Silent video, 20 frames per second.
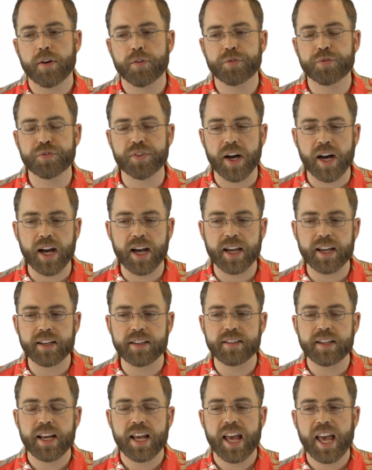
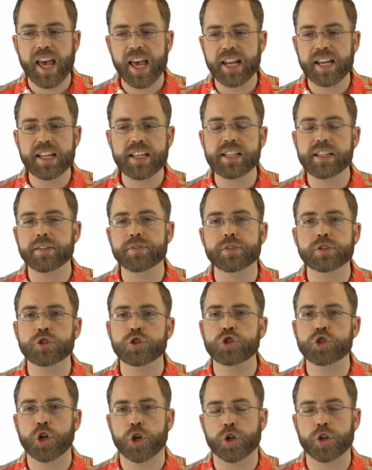find any given
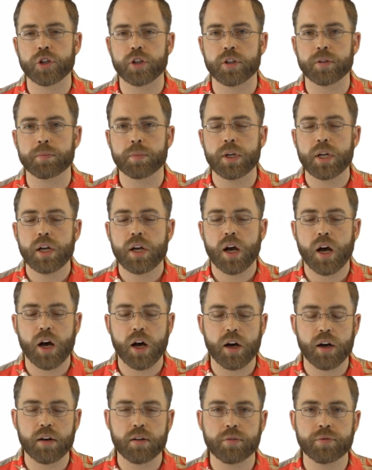term
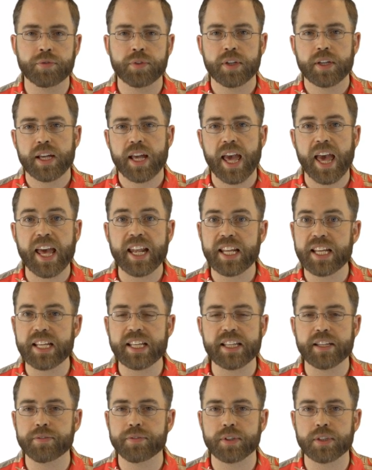of any
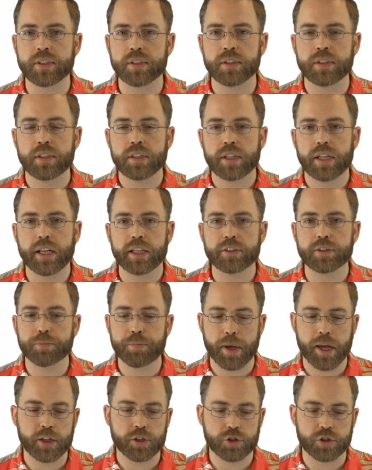given
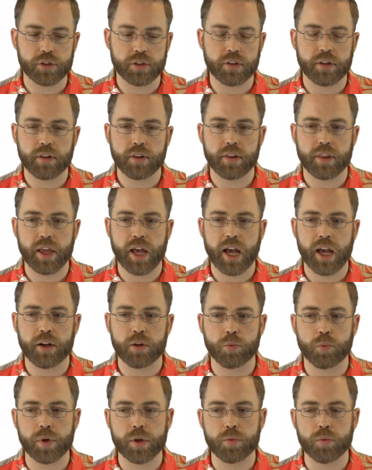expansion
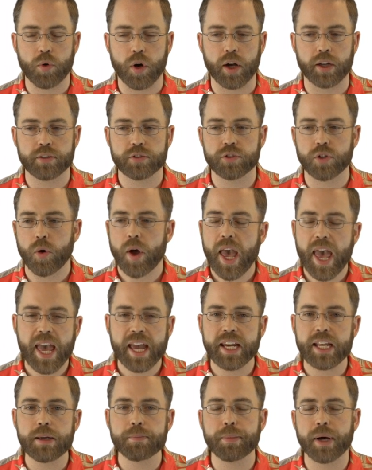that we want. So
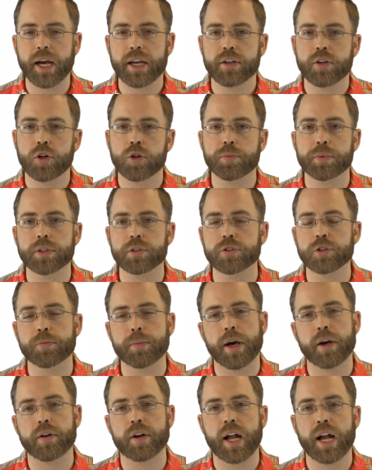any binomial, no
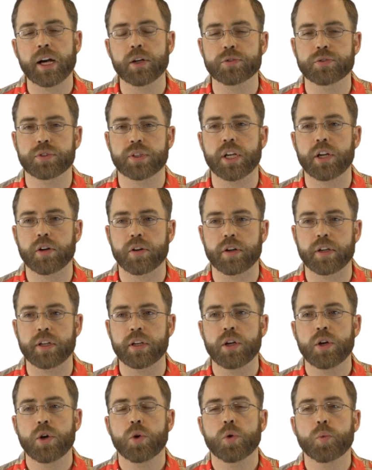matter how scary,
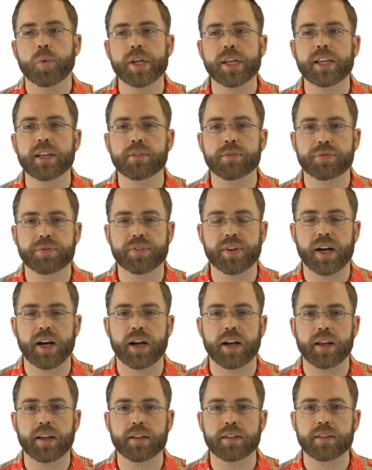we can
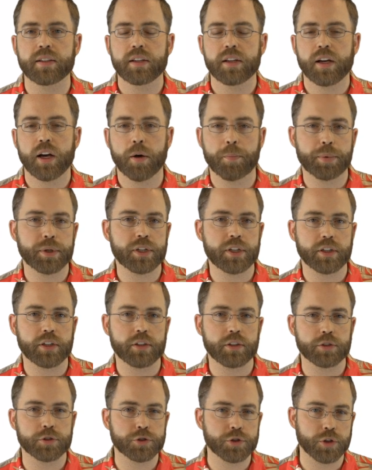find a
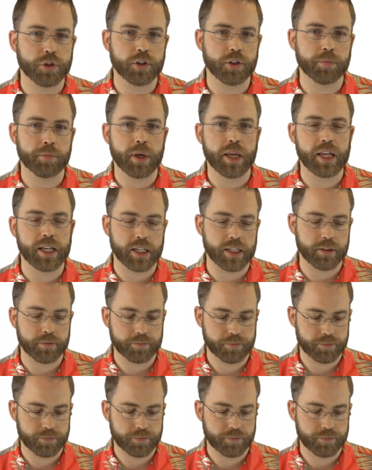particular term in it.